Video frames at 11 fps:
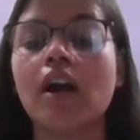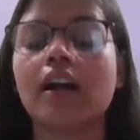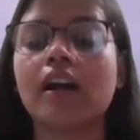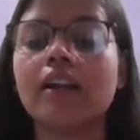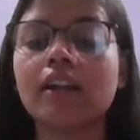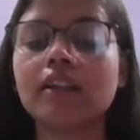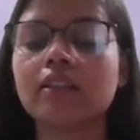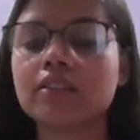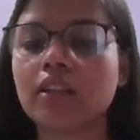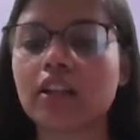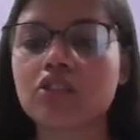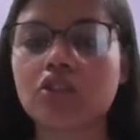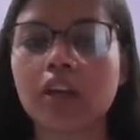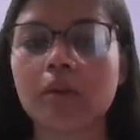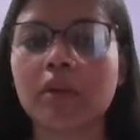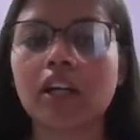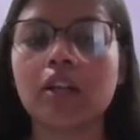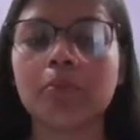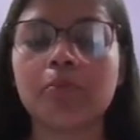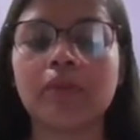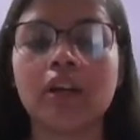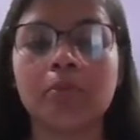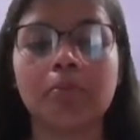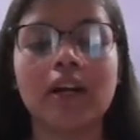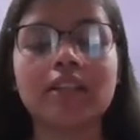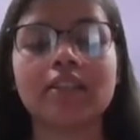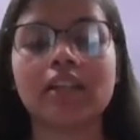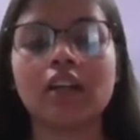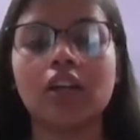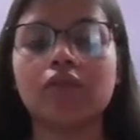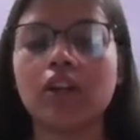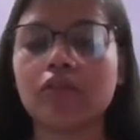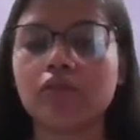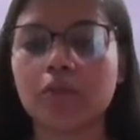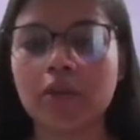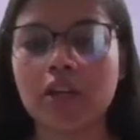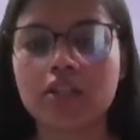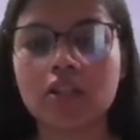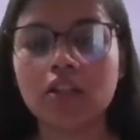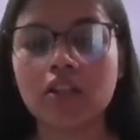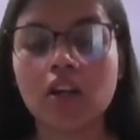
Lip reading: conduct this electrochemical impulse and convey information.